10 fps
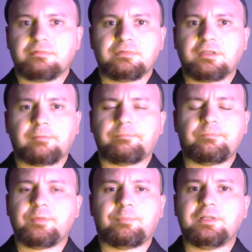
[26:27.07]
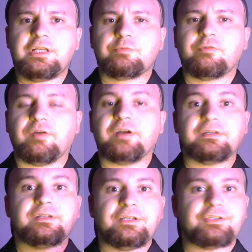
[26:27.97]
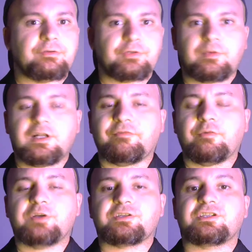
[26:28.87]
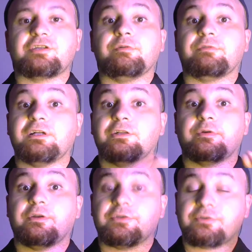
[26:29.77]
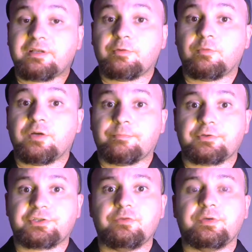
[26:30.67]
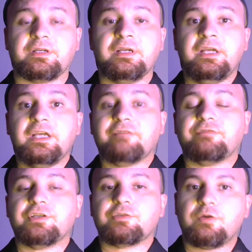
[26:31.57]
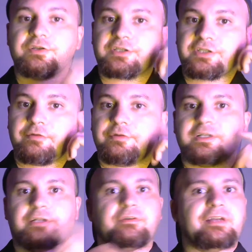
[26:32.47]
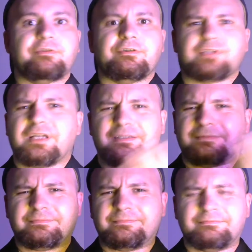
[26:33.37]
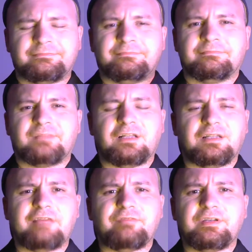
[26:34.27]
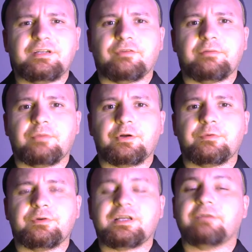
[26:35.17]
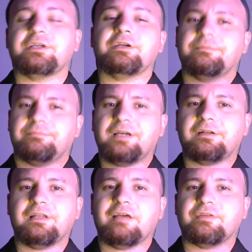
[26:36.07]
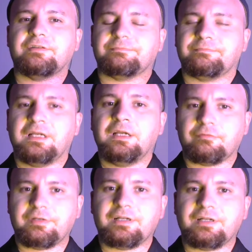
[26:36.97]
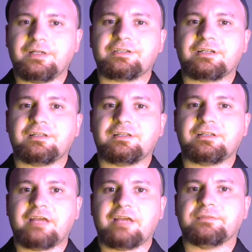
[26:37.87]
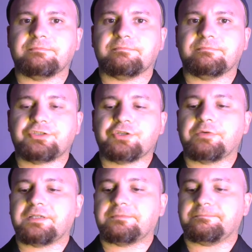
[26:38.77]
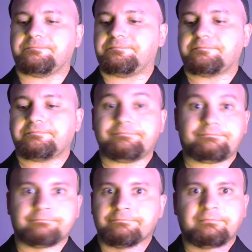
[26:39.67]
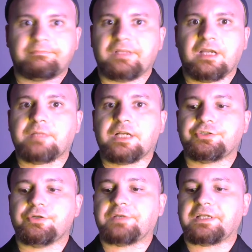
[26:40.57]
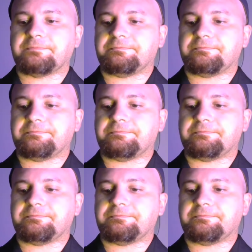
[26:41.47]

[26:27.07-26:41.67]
the police would find it easier as well if it was a serial killer, and also they would want to pursue it if this was a serial killer. Now, there's like 11 different murderers out there. Not 11. Realistically, 7. Not joking. I'm not joking.